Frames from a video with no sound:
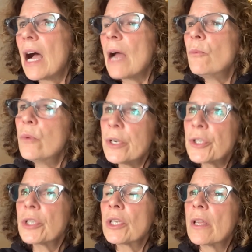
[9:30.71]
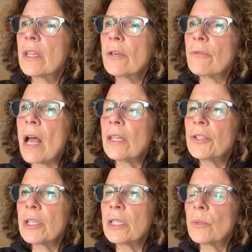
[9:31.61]
I wish the
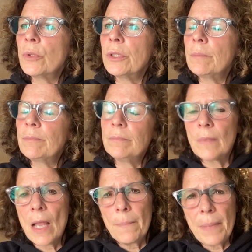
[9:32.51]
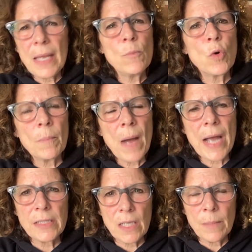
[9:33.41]
urologists would pay more
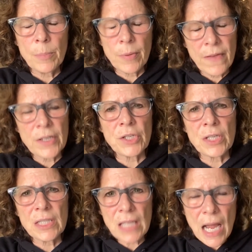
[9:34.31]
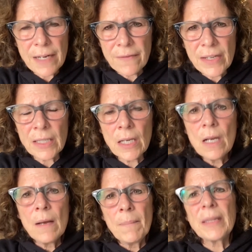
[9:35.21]
mind to the prevention side of it,
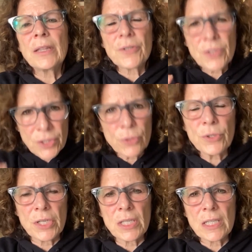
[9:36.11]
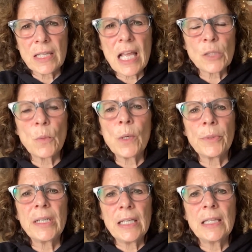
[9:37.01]
but they're surgeons, and that's where
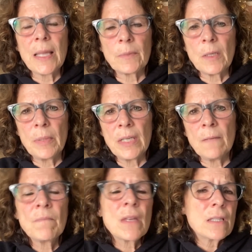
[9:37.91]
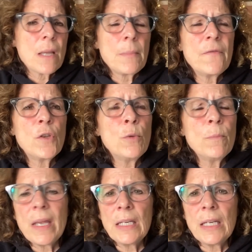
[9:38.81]
we need them to be. Some of you
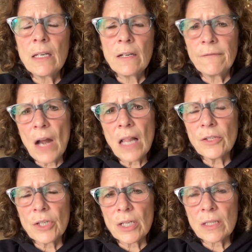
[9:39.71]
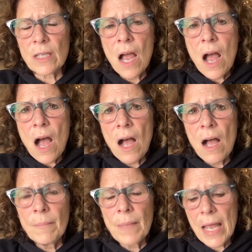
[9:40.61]
may need a nephrologist.
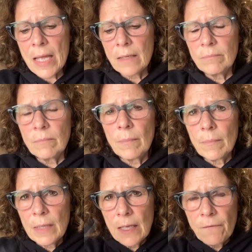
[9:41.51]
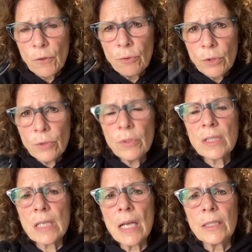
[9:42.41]
And if you do
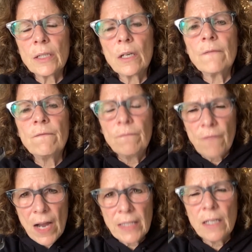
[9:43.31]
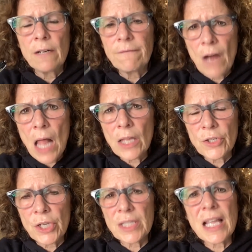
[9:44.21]
decide to find a
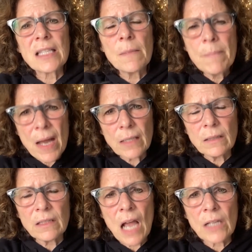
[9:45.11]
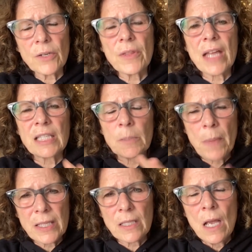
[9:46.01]
nephrologist, that's a medical doctor
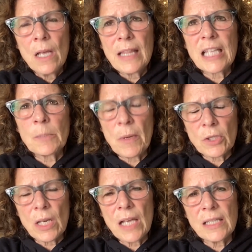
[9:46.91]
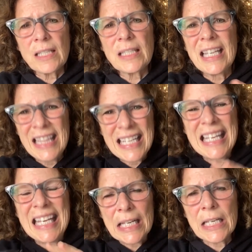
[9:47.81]
that specializes in the
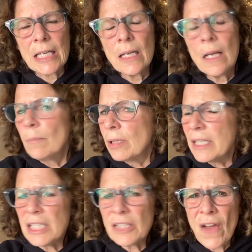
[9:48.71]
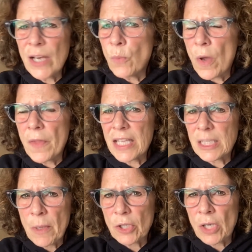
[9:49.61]
kidney, please find one
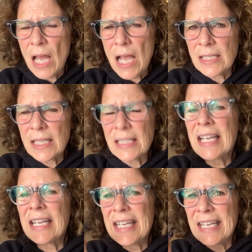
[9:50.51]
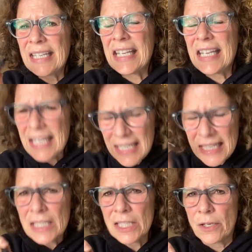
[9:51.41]
that specializes in
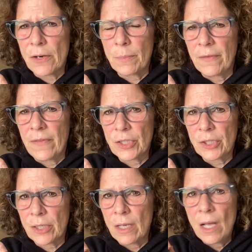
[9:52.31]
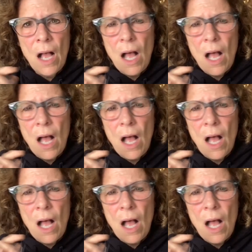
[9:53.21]
kidney stone prevention.